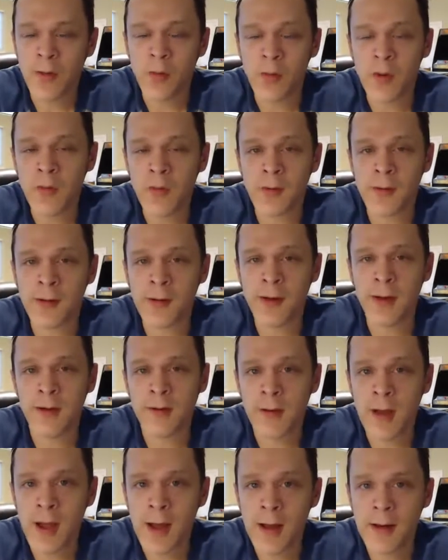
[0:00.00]
we will see you
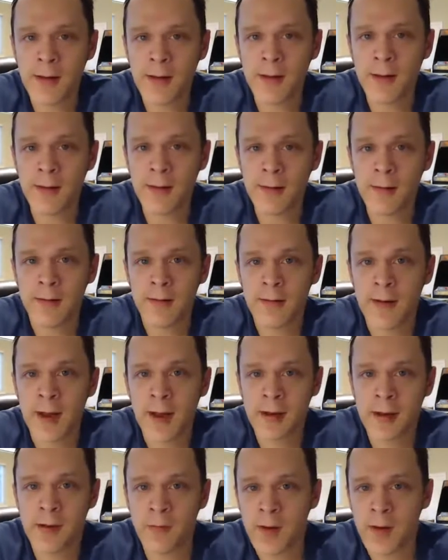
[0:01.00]
guys here
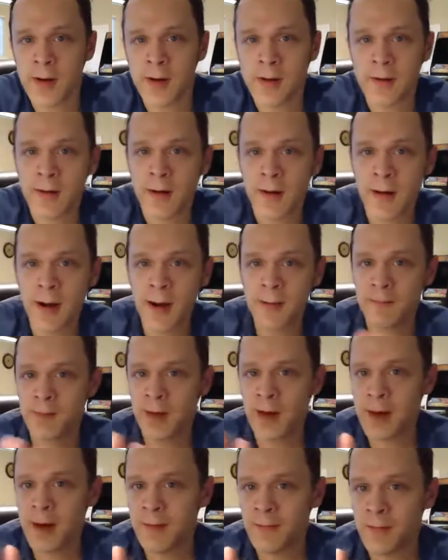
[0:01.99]
next week. All right? Good
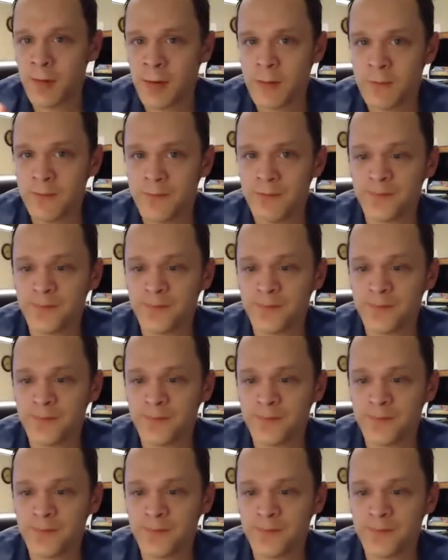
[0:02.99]
night, everyone.